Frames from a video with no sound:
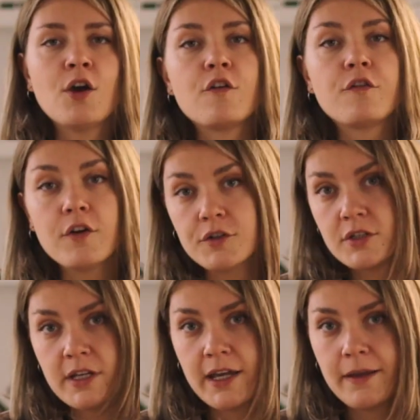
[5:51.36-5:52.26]
For
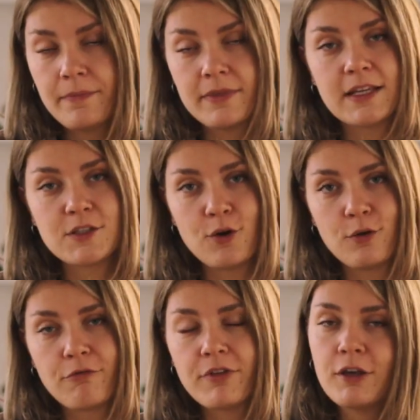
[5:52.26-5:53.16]
today, that's
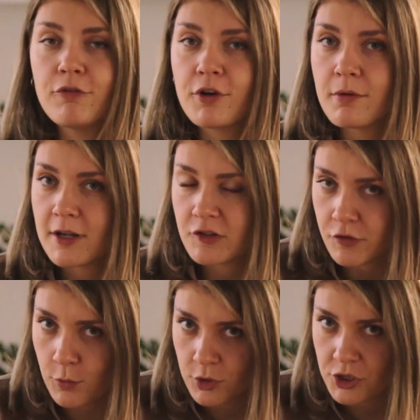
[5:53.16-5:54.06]
all. Thank you very much
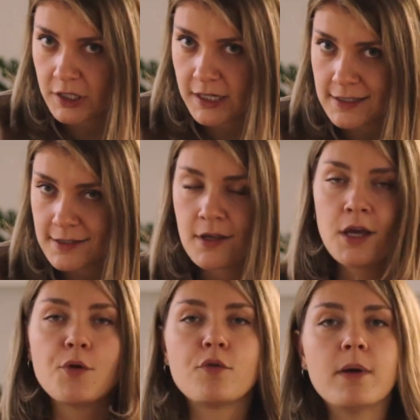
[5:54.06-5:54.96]
for watching us.
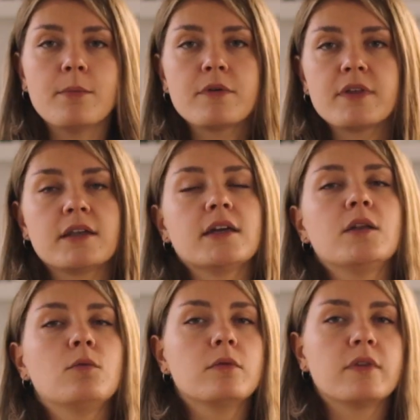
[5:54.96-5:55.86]
Remember that
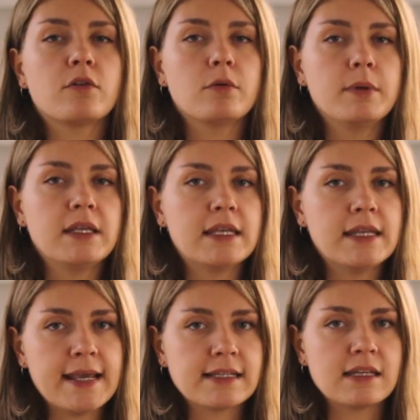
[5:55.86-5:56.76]
there will be
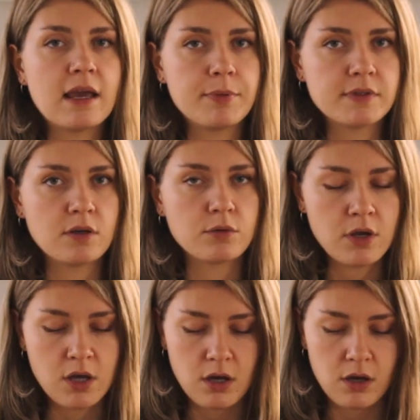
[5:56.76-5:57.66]
next episode
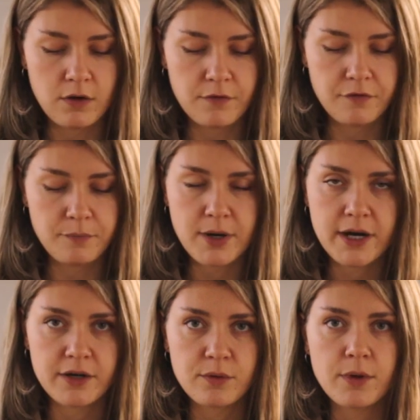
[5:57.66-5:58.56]
of
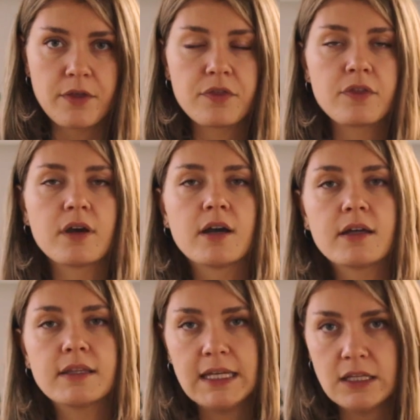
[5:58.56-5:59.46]
part with
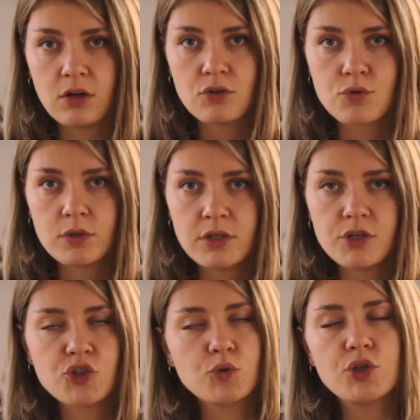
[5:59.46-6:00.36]
the heat
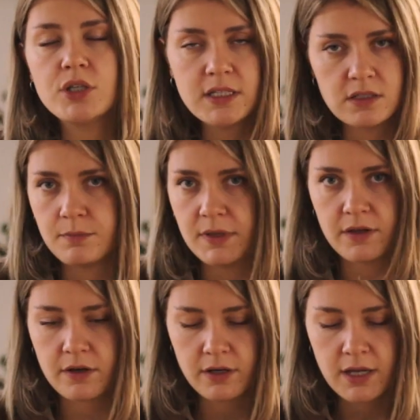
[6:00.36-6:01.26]
controller, so you need to be
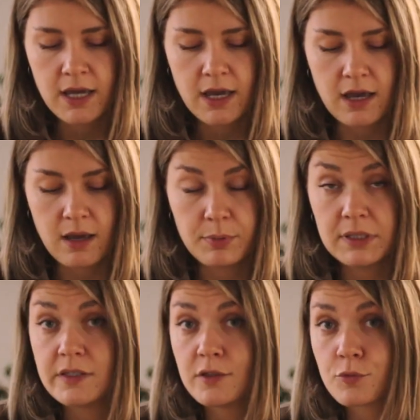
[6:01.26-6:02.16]
there.
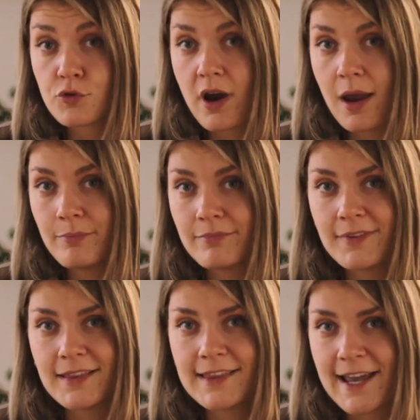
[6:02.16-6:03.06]
Please subscribe,
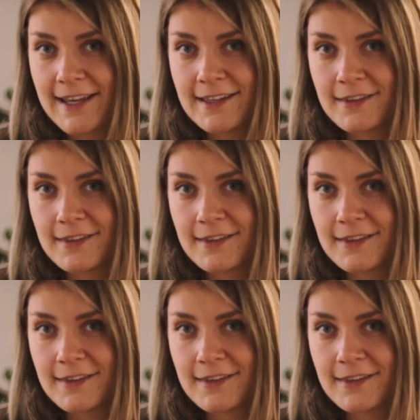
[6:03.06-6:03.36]
like